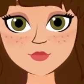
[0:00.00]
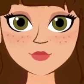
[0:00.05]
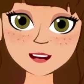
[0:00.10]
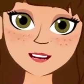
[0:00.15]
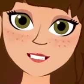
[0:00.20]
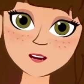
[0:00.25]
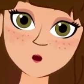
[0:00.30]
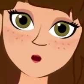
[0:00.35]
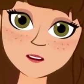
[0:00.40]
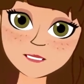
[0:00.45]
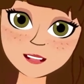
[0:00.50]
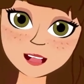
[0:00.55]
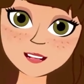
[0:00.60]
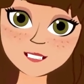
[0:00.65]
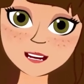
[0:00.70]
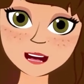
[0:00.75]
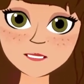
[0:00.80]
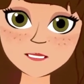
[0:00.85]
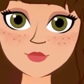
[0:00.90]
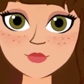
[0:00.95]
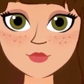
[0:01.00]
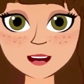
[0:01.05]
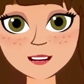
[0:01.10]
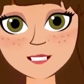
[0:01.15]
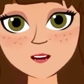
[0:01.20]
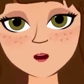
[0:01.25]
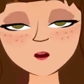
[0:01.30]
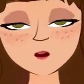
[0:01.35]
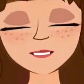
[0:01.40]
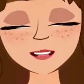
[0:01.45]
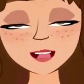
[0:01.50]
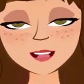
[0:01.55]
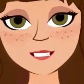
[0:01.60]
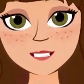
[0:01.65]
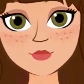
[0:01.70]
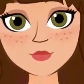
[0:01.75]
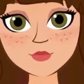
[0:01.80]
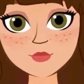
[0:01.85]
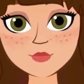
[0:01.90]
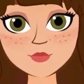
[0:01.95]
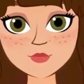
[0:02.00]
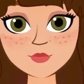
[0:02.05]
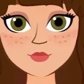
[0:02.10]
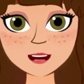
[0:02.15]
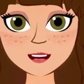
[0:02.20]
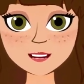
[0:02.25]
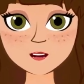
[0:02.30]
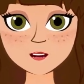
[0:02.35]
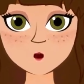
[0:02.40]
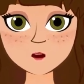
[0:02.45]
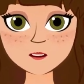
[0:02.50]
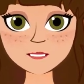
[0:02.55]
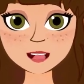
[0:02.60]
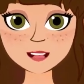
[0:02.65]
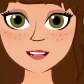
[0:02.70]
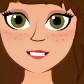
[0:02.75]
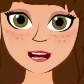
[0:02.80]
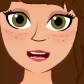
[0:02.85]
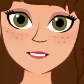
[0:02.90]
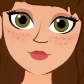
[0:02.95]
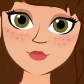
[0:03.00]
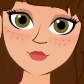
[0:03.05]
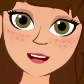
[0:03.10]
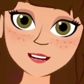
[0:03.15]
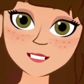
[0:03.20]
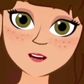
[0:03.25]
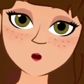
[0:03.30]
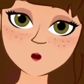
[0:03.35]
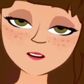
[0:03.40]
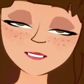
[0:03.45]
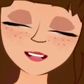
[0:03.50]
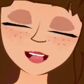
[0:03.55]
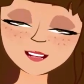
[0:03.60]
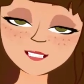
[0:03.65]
That's what the neighborhood kids called me. I have a long story to tell